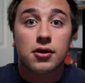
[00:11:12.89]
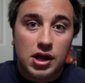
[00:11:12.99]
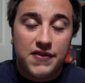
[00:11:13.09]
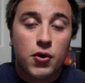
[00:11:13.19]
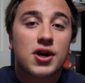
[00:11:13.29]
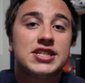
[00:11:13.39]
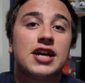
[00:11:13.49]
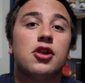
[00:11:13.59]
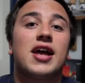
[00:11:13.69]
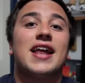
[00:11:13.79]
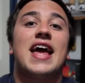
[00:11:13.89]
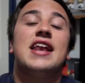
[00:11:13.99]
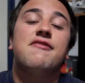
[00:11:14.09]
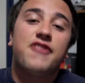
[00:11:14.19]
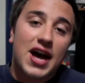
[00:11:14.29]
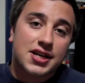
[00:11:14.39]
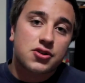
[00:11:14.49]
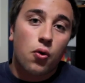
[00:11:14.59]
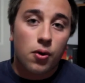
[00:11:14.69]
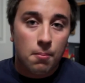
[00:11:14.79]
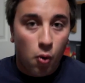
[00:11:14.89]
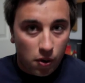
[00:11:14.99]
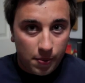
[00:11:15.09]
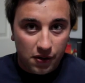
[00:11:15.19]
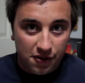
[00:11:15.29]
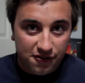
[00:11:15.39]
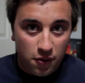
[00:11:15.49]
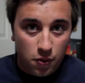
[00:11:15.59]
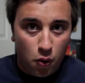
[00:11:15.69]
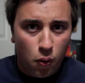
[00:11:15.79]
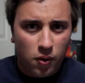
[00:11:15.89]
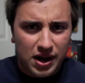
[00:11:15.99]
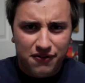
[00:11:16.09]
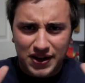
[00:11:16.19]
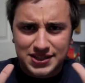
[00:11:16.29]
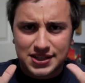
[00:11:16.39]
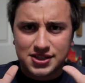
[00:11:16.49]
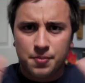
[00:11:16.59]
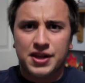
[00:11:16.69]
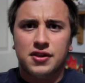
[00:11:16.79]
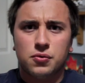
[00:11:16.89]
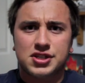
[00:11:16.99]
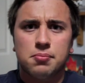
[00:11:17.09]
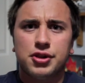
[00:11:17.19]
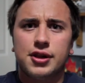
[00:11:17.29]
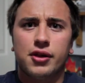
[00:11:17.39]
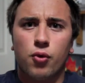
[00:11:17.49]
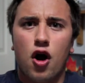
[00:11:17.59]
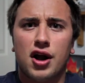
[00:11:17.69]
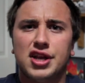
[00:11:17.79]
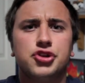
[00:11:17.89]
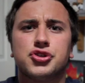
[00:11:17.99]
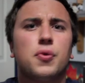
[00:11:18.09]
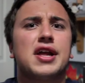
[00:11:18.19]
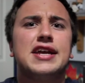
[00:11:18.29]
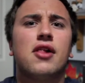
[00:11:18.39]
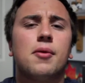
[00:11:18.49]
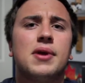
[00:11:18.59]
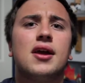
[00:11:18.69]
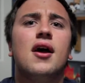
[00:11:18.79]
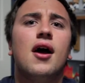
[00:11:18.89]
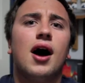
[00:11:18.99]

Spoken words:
If you want to take a look at any facts or more about this phone, or if I said something that was completely wrong and you just want to yell at me,